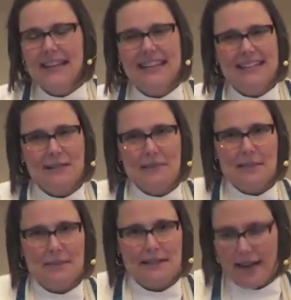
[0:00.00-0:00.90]
I think
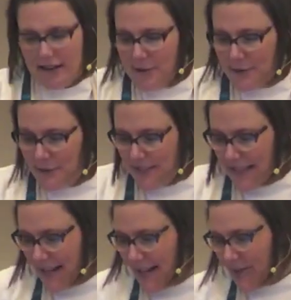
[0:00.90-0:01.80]
sometimes God
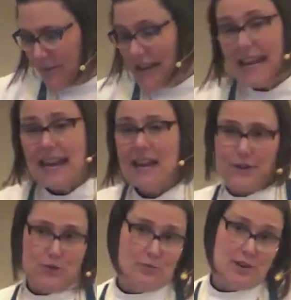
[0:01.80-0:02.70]
knows we
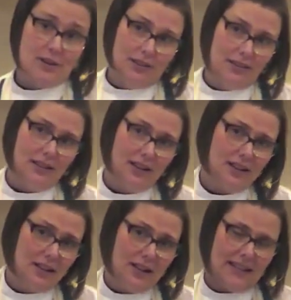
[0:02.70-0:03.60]
need humor
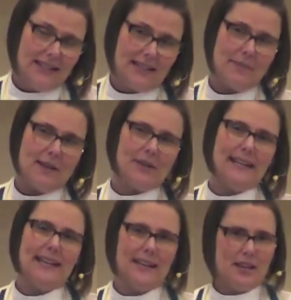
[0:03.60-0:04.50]
to be able
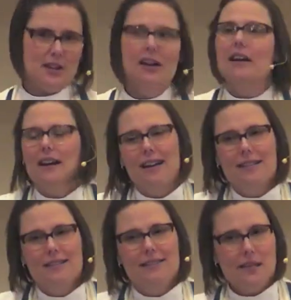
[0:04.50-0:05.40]
to hear
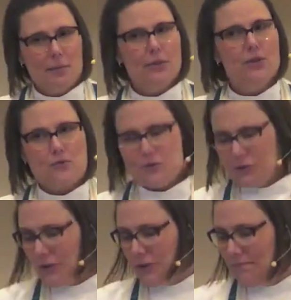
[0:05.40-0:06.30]
deep
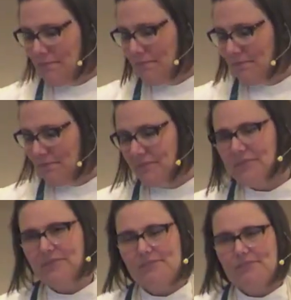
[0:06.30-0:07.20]
truth.
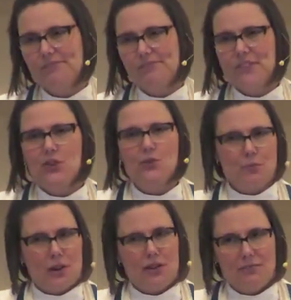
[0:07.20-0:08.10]

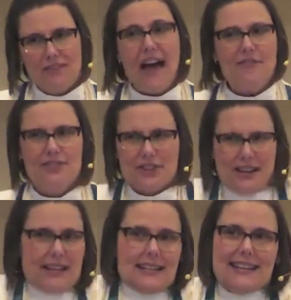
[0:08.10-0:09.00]
Humor, laughter,
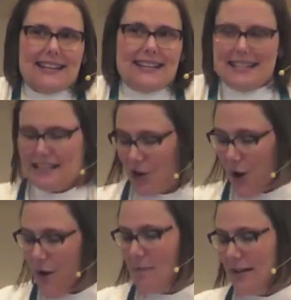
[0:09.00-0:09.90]
it can
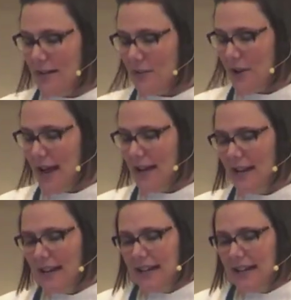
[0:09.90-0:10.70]
disarm us, right?